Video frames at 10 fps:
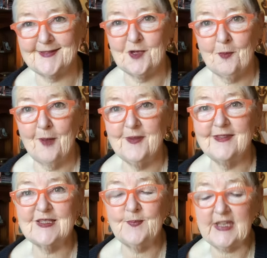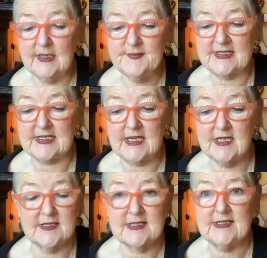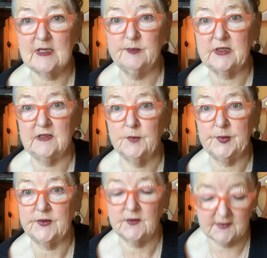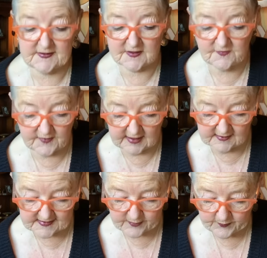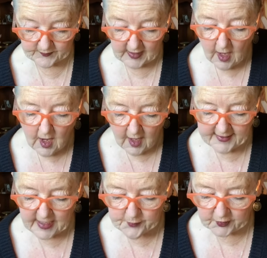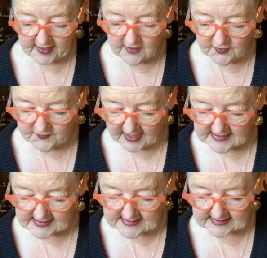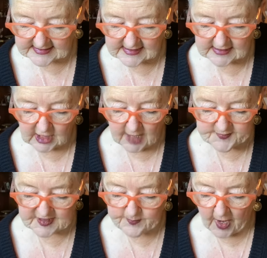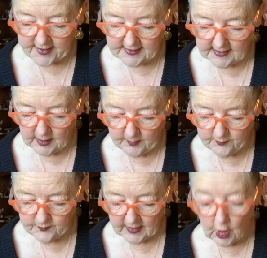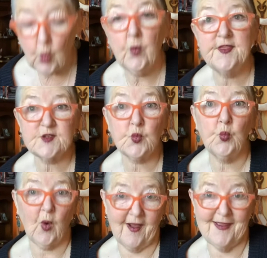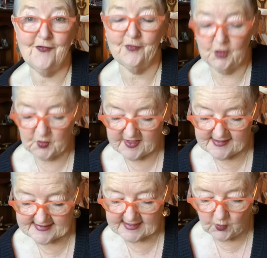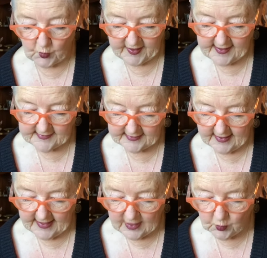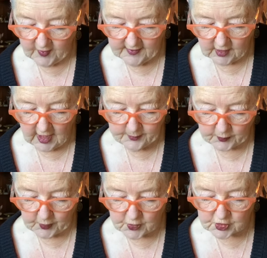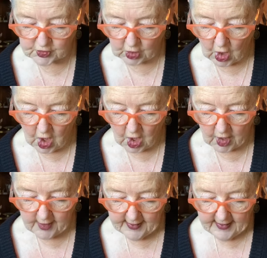him. I mean, this becomes tedious. It's unbelievable, the list of things. On April 8th of 1960, the cops spotted him with his wife, Louise, in Winnetka, and when a cop approached the car,